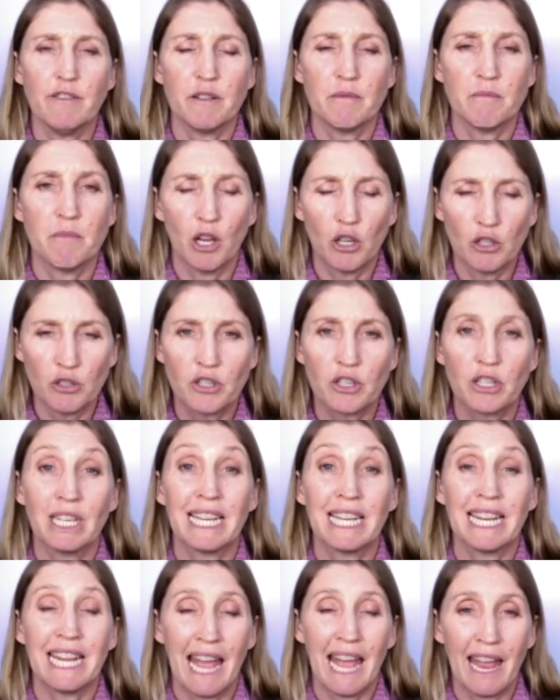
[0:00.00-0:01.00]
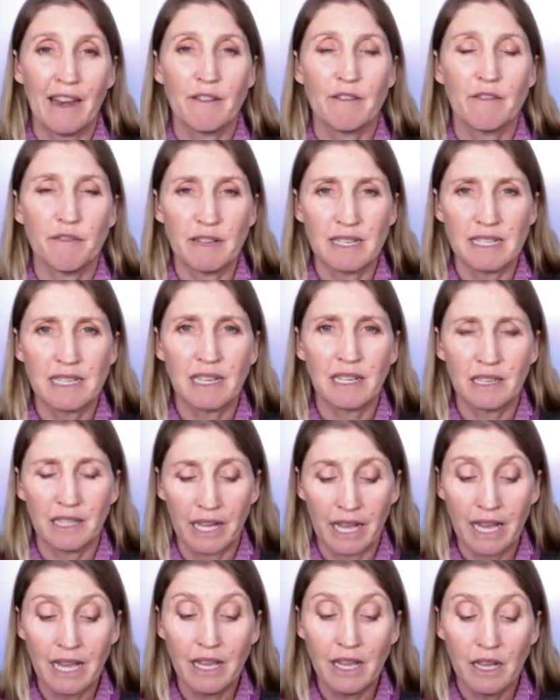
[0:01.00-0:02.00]
emotionally and
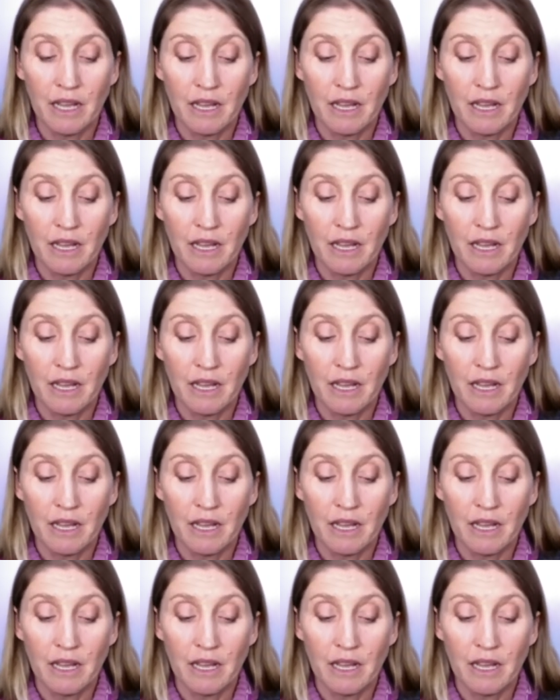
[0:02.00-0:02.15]
physically,